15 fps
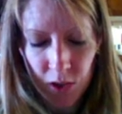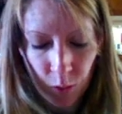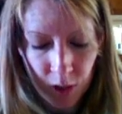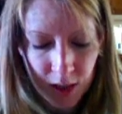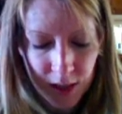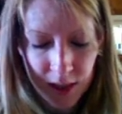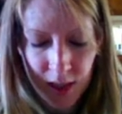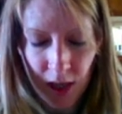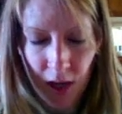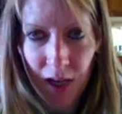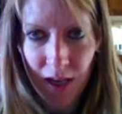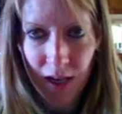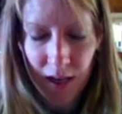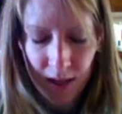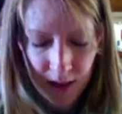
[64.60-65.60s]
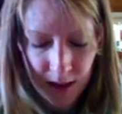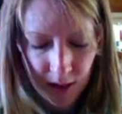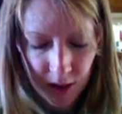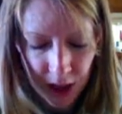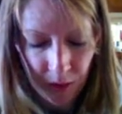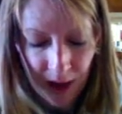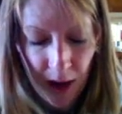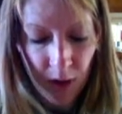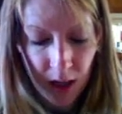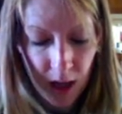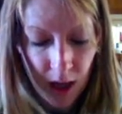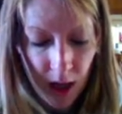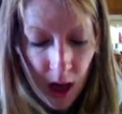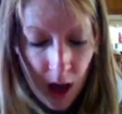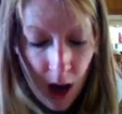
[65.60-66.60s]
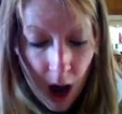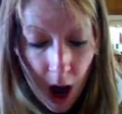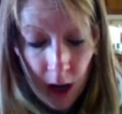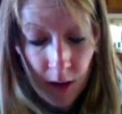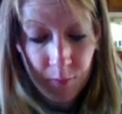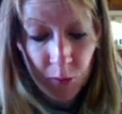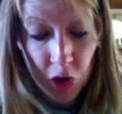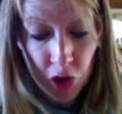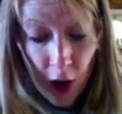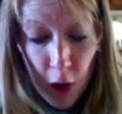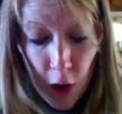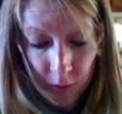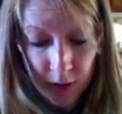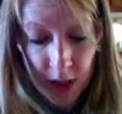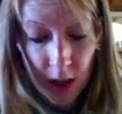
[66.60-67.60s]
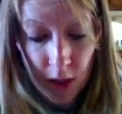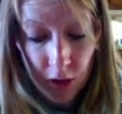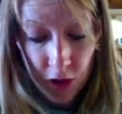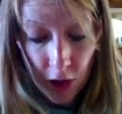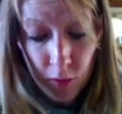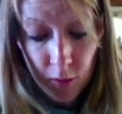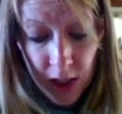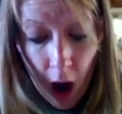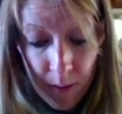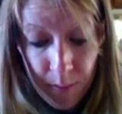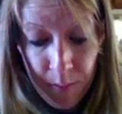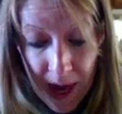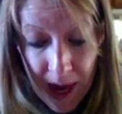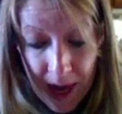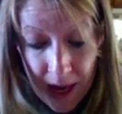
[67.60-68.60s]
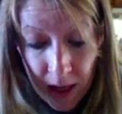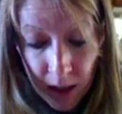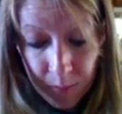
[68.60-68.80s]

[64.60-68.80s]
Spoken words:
you should know that one. Drones. Drones are male